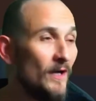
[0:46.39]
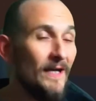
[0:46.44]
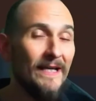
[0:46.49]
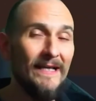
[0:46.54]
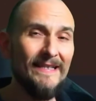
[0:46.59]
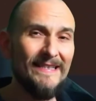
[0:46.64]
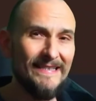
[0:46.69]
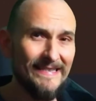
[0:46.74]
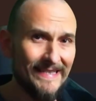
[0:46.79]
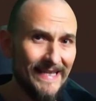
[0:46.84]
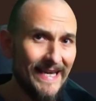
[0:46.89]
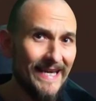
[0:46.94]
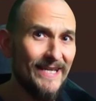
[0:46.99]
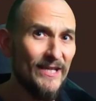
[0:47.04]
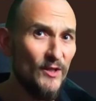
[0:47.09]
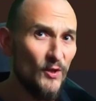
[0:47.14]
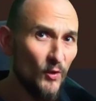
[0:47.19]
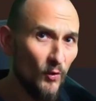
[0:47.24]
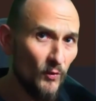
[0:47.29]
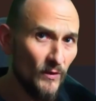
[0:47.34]
And of
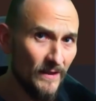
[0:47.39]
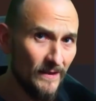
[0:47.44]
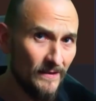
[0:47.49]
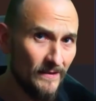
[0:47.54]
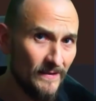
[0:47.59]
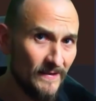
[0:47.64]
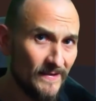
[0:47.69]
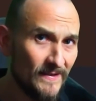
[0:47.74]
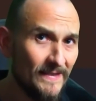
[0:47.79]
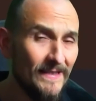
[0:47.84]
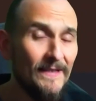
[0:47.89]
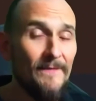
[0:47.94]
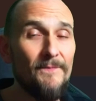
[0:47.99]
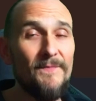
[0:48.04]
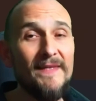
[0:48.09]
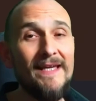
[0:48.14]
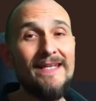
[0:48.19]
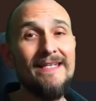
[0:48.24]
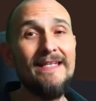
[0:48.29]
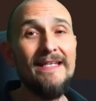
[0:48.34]
course, I'm not the one
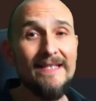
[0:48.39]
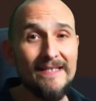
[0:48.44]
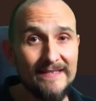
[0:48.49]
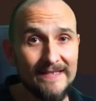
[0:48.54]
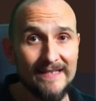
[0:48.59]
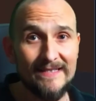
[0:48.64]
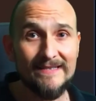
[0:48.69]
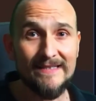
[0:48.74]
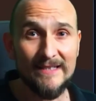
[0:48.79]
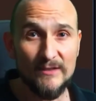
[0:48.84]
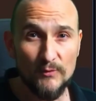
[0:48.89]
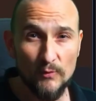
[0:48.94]
messaging you.